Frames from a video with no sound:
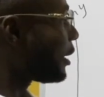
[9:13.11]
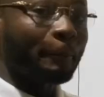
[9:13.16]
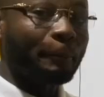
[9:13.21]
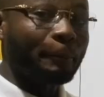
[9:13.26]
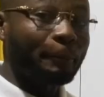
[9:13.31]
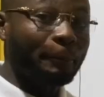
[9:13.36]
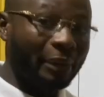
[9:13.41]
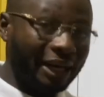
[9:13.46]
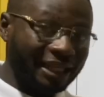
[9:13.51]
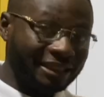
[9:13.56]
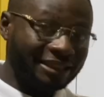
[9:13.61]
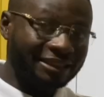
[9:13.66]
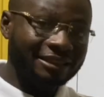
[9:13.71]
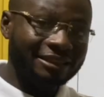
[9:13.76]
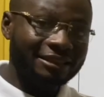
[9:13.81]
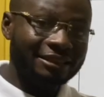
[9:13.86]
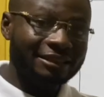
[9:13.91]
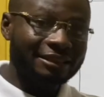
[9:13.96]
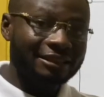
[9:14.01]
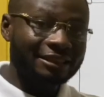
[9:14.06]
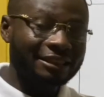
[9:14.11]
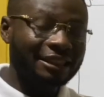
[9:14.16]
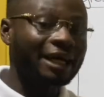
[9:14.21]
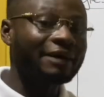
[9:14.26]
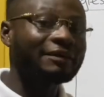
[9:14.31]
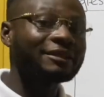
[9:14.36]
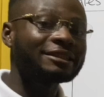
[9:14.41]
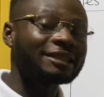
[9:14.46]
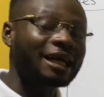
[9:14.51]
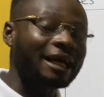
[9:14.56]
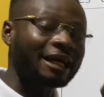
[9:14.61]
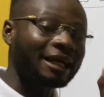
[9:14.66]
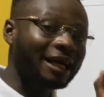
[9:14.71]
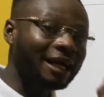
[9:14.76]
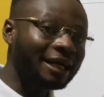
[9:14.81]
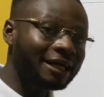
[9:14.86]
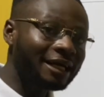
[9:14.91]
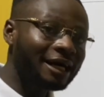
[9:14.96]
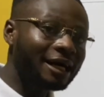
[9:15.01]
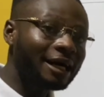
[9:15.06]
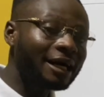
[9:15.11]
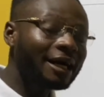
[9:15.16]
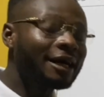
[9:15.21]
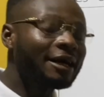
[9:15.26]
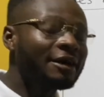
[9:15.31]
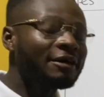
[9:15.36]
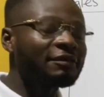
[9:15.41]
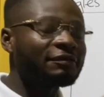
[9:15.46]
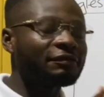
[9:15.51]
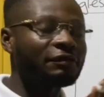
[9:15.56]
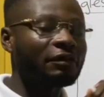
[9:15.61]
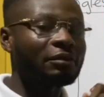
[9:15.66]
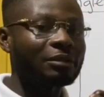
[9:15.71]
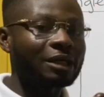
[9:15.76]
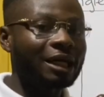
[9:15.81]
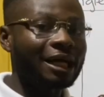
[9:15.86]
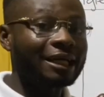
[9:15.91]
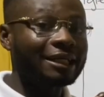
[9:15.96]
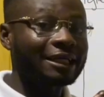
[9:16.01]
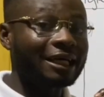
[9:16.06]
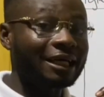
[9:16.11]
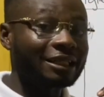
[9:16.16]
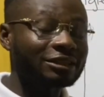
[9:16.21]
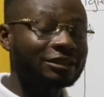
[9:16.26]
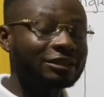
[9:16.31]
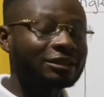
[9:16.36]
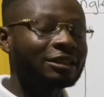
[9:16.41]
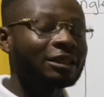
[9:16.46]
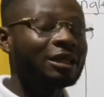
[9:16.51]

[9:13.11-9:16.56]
But there is another formula that